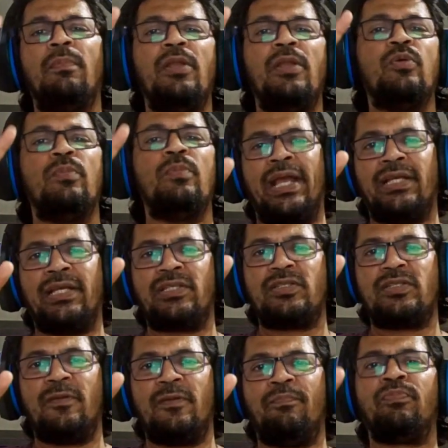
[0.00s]
max.
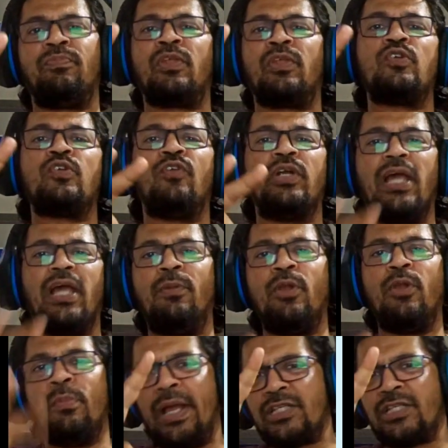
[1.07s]
So for W
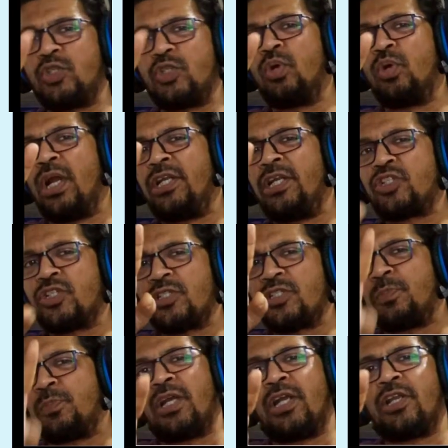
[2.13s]
max, two conditions
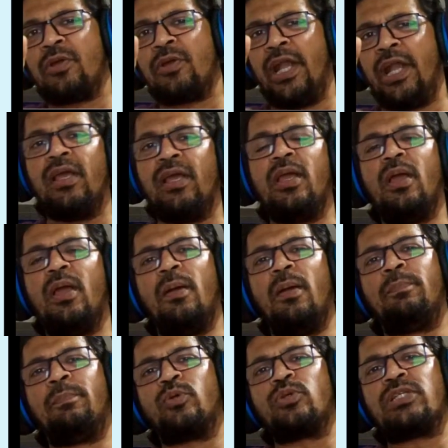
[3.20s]
put into your head.
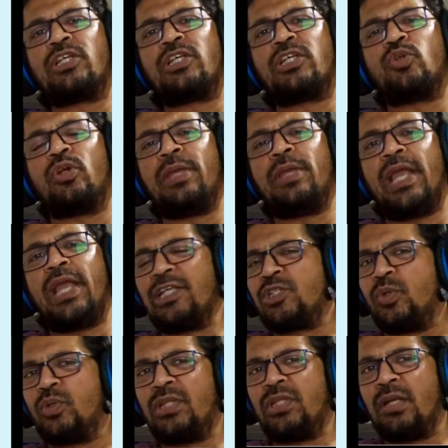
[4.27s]
Process should be
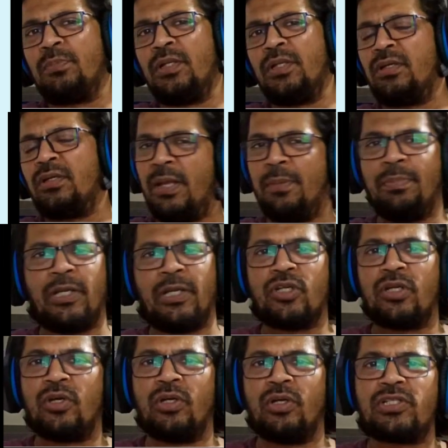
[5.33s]
isothermal, temperature
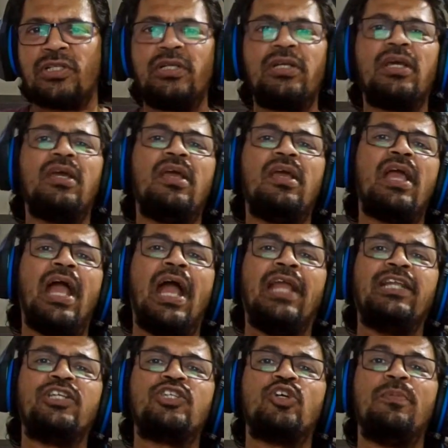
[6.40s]
constant, and
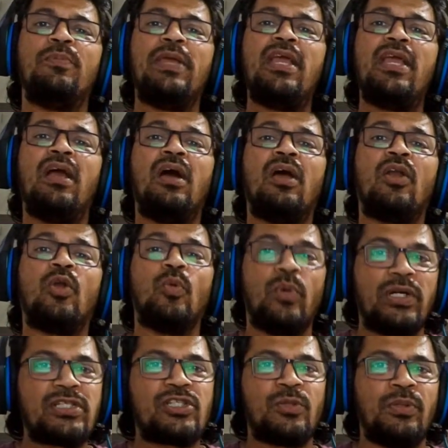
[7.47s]
it should be
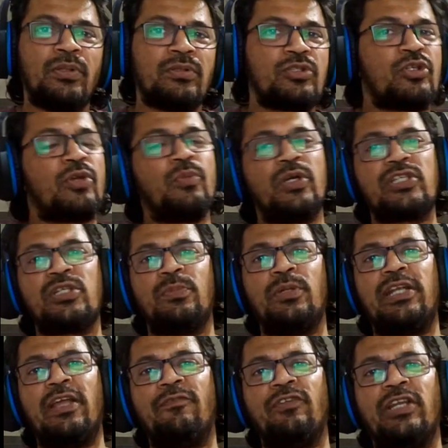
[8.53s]
reversible. So reversible
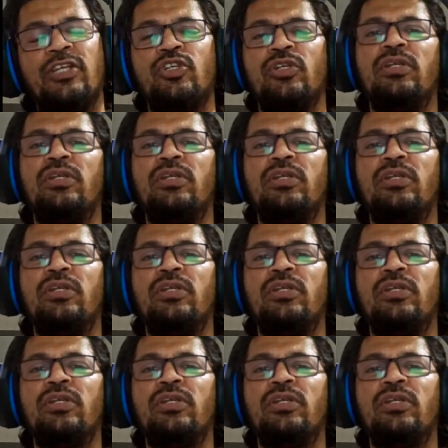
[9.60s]
definition,